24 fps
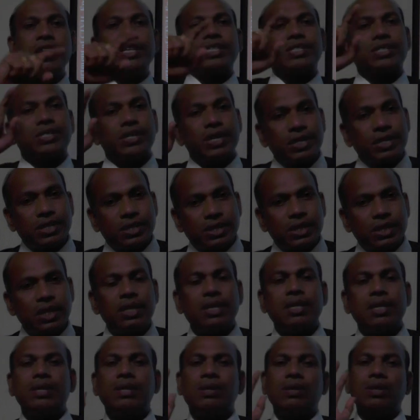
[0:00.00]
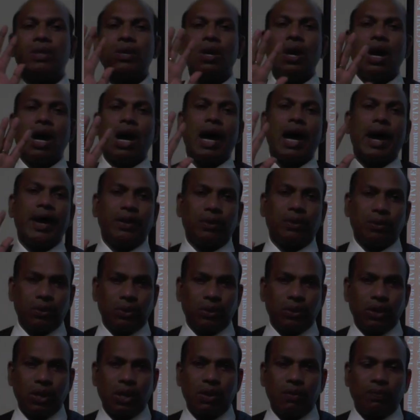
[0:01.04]
structured
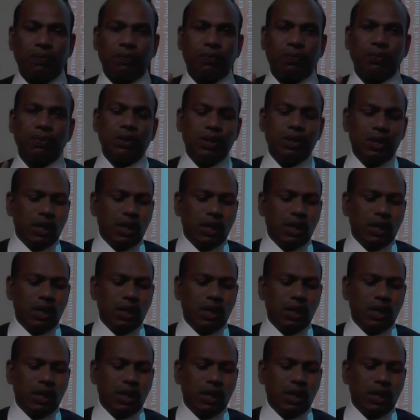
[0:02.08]
hydrograph.